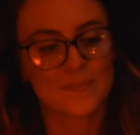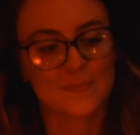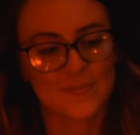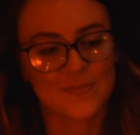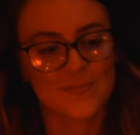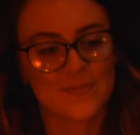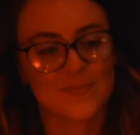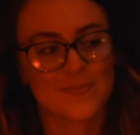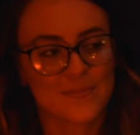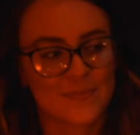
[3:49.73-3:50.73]

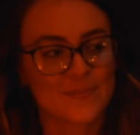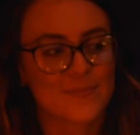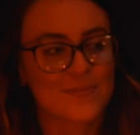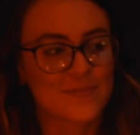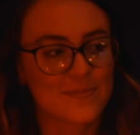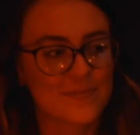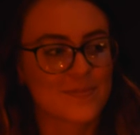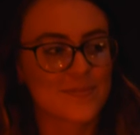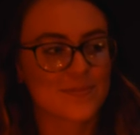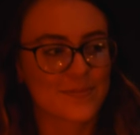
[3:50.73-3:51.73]

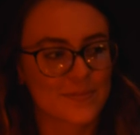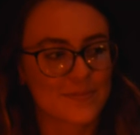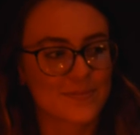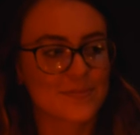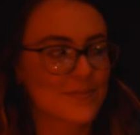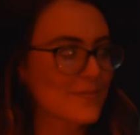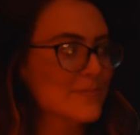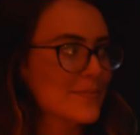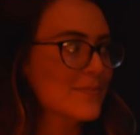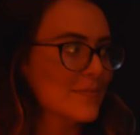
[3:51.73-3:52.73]

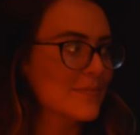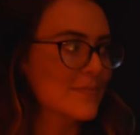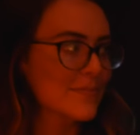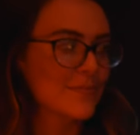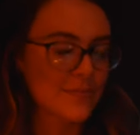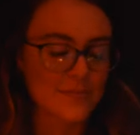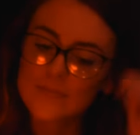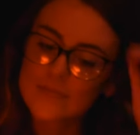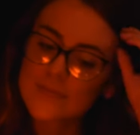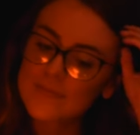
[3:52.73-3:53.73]

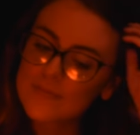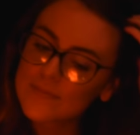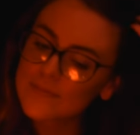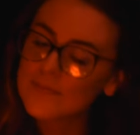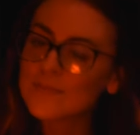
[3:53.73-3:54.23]
(silent)